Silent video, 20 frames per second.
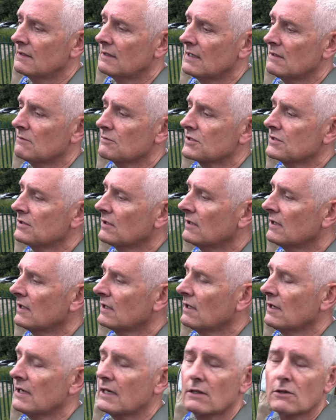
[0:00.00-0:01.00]
I was not
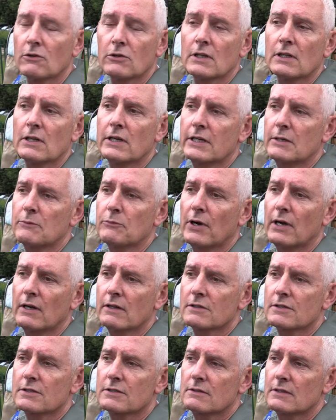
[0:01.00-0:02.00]
unlike a lot of Lightning
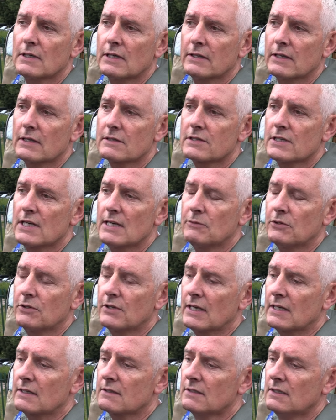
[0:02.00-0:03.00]
pilots at that time who'd
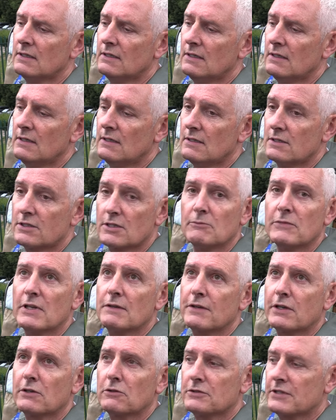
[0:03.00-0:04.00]
had some
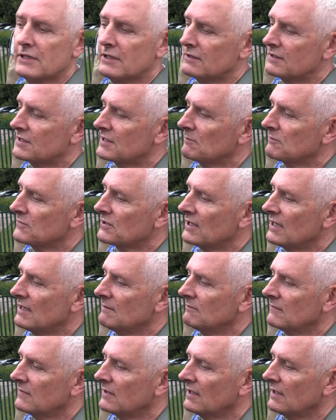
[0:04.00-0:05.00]
difficulty at some
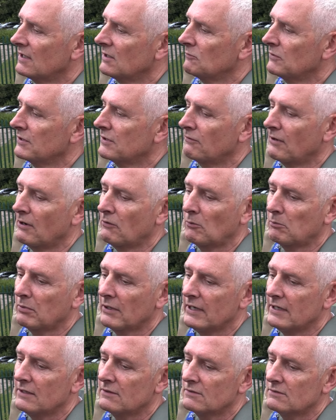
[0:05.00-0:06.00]
time with their
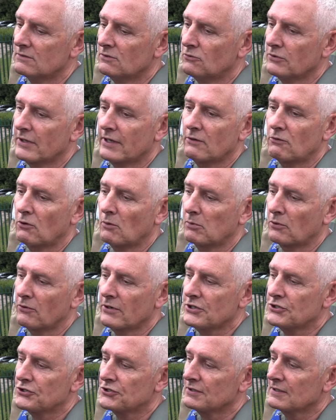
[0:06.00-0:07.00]
aeroplane or their
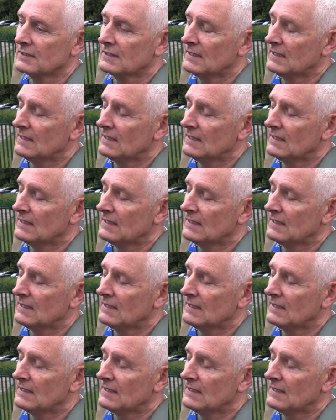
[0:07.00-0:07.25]
operation.